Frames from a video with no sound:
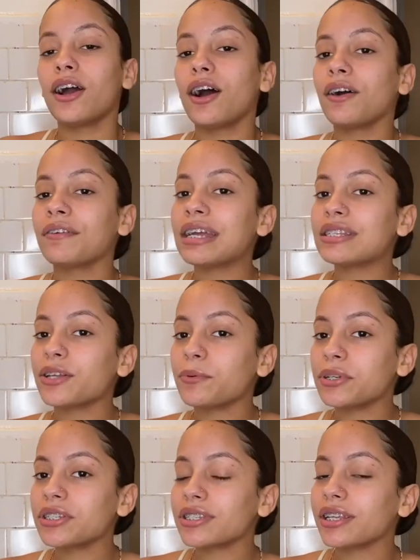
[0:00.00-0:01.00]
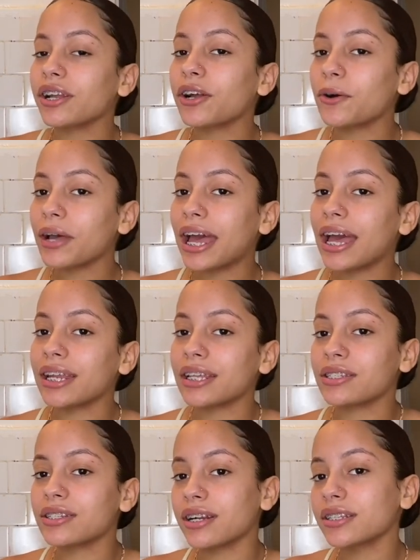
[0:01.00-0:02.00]
Alright, so we're just gonna go ahead and
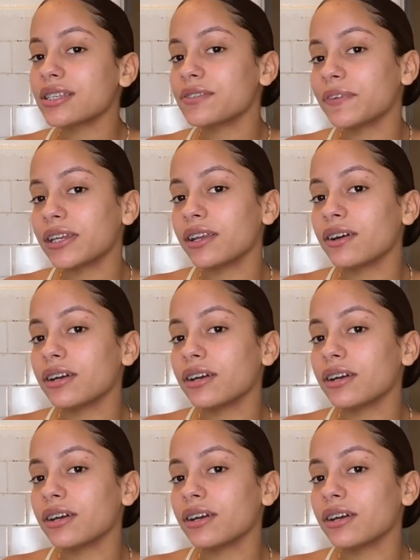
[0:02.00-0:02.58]
start this video